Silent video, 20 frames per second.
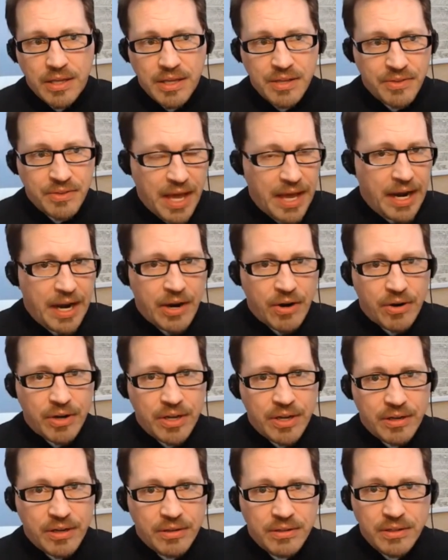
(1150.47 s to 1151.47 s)
in that
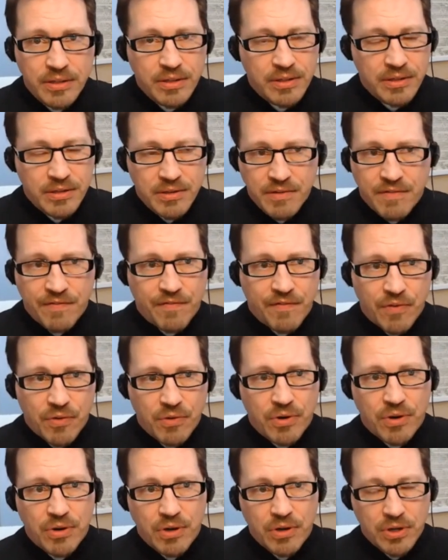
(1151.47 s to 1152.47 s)
area
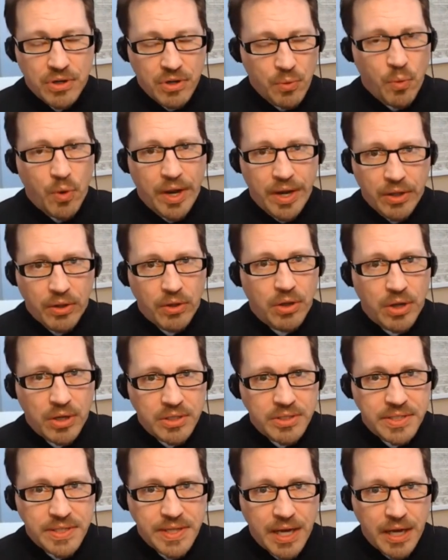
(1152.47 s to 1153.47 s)
for quite a
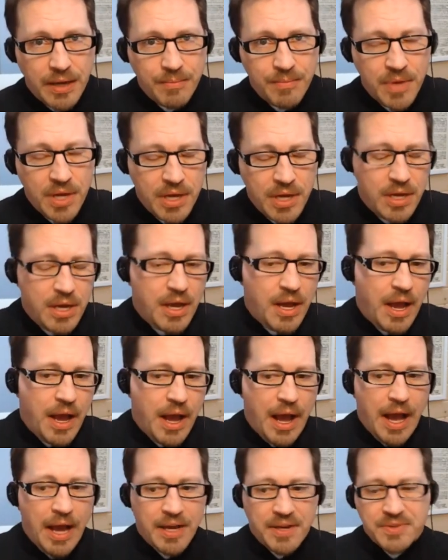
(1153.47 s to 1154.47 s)
long time,
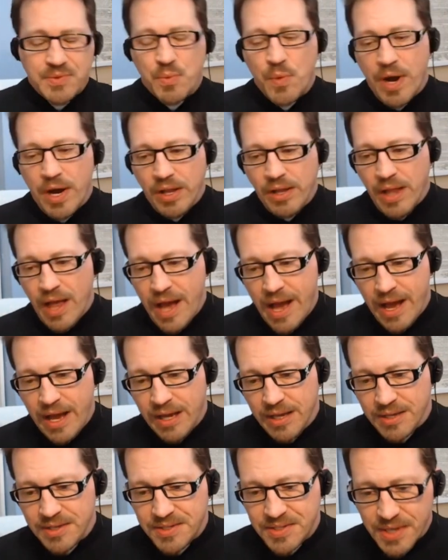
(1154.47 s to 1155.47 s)
as well
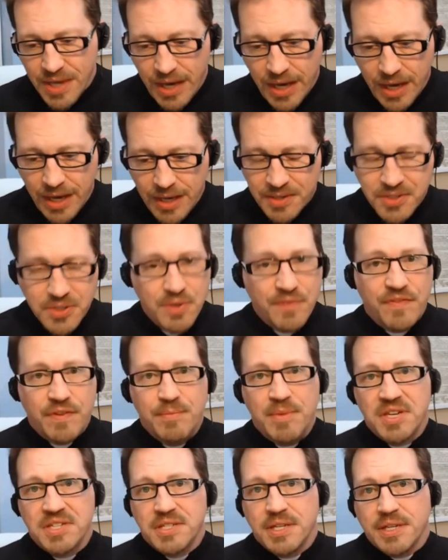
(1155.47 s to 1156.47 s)
as Sufi
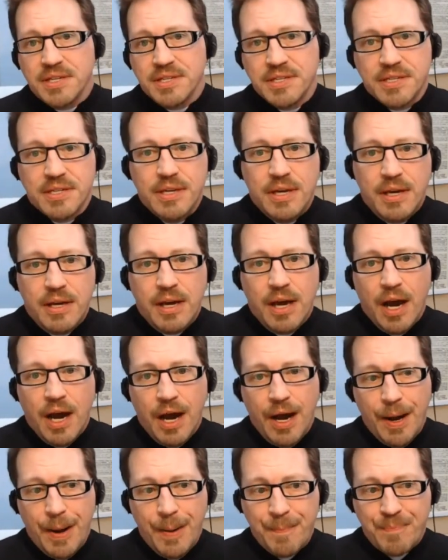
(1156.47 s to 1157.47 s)
mystics.
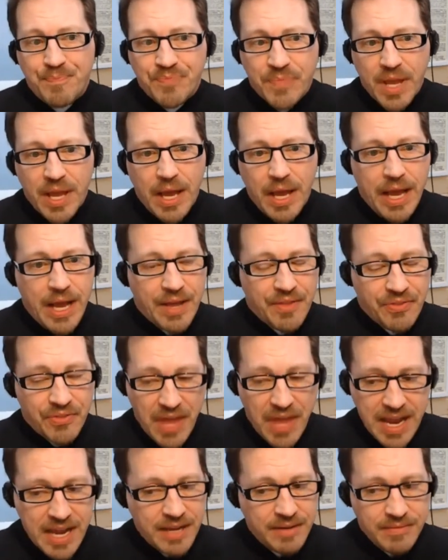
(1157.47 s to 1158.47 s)
And
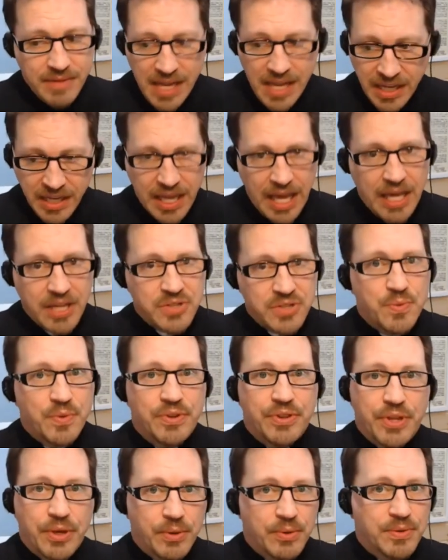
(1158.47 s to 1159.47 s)
they engaged
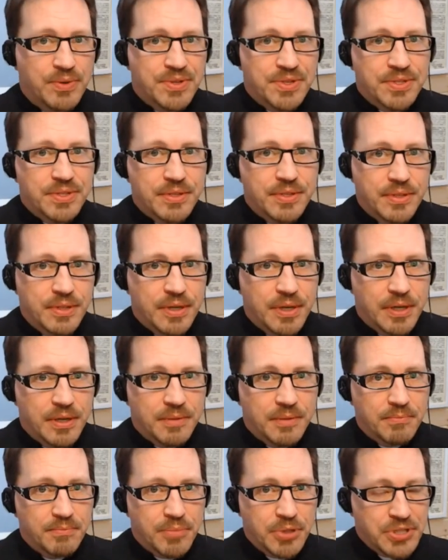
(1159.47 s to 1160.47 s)
with those
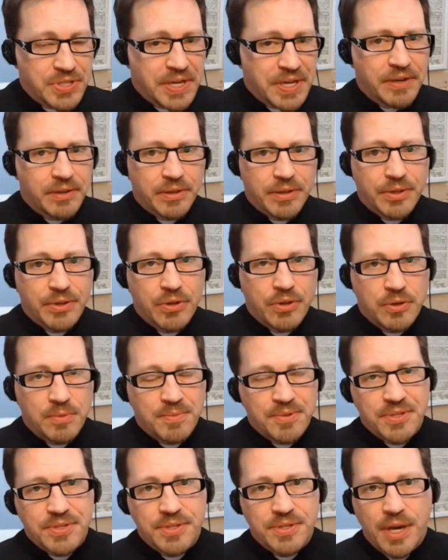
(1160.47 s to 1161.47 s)
particular
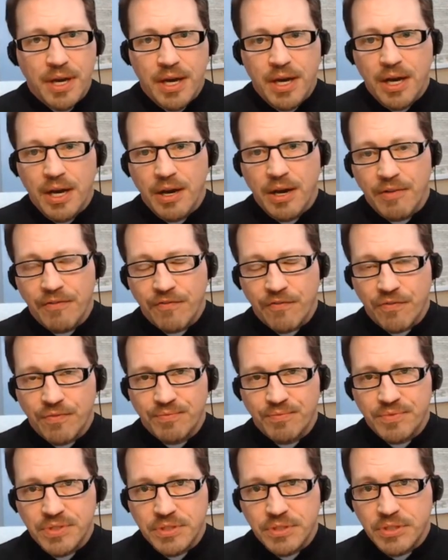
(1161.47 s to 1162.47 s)
groups to
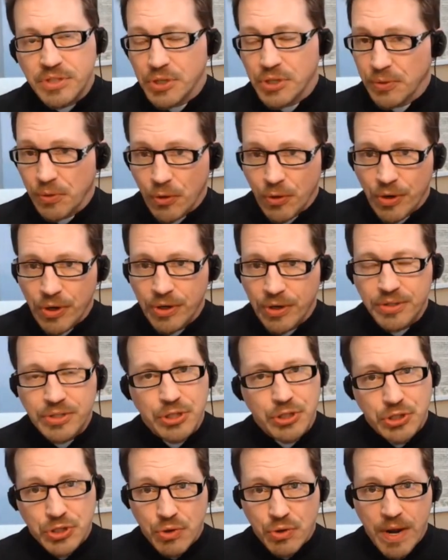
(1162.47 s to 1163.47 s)
learn,
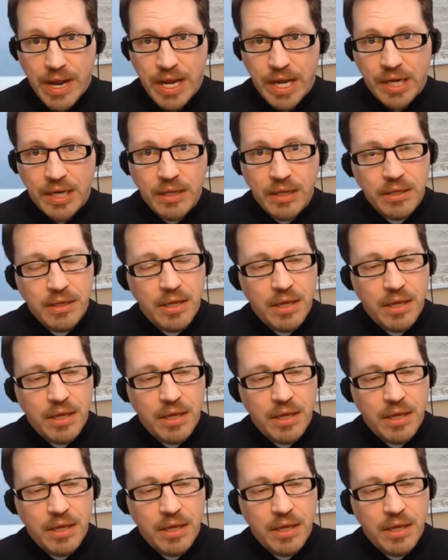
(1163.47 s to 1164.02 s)
to trade.